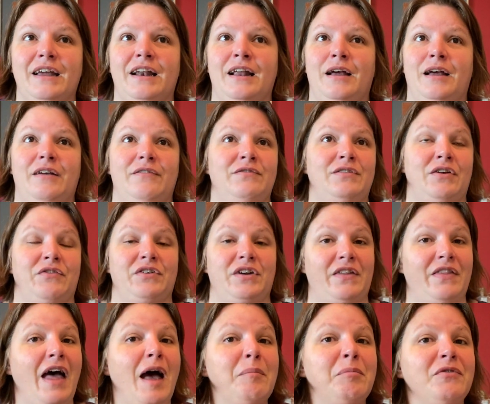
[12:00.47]
and I've never
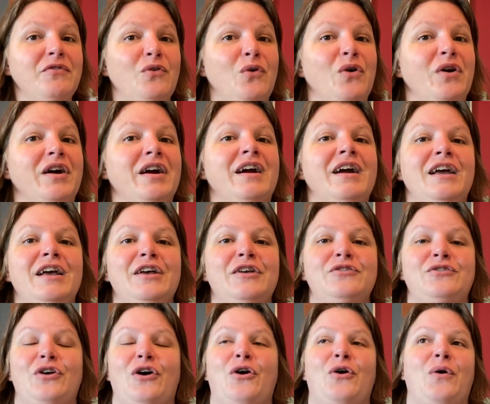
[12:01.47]
done that before.
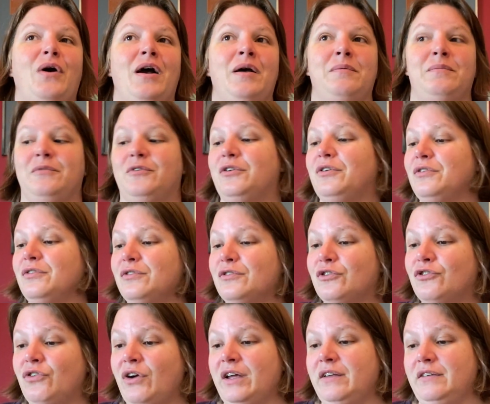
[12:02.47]
So I'm
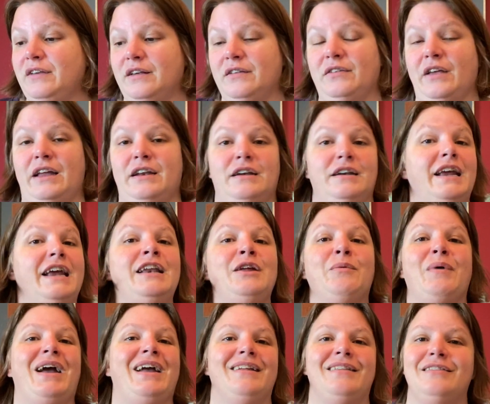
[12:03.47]
crazy excited.
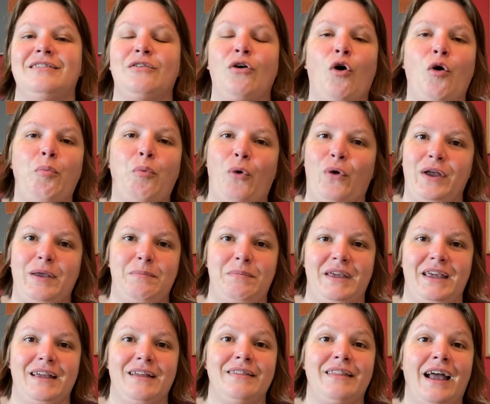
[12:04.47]
Anyway, the whole point
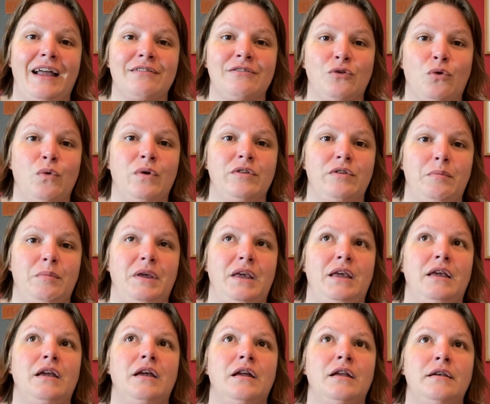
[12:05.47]
being that's going to
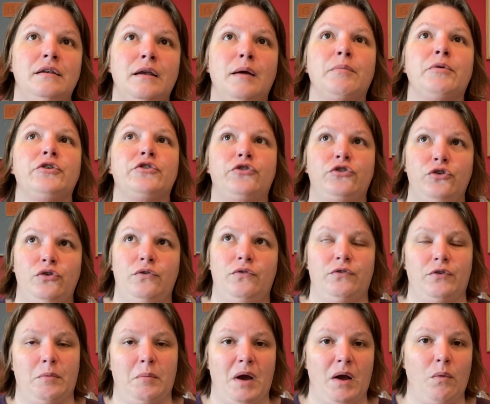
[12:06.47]
be number 2
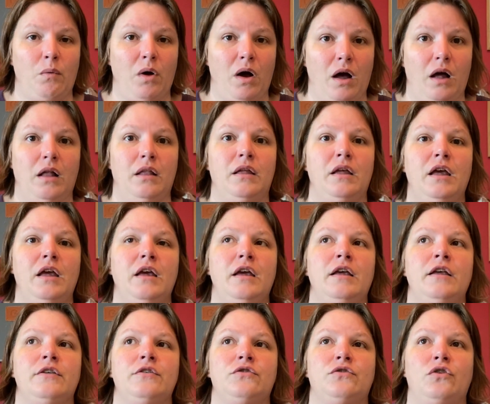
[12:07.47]
for my wall.
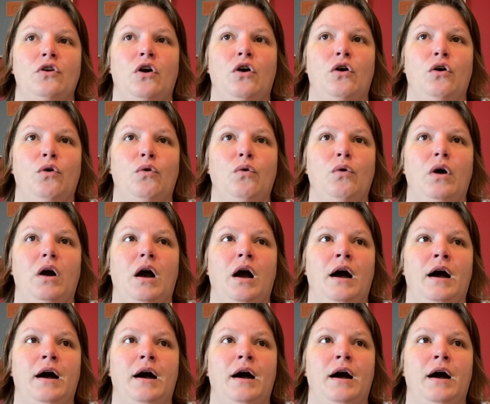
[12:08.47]
So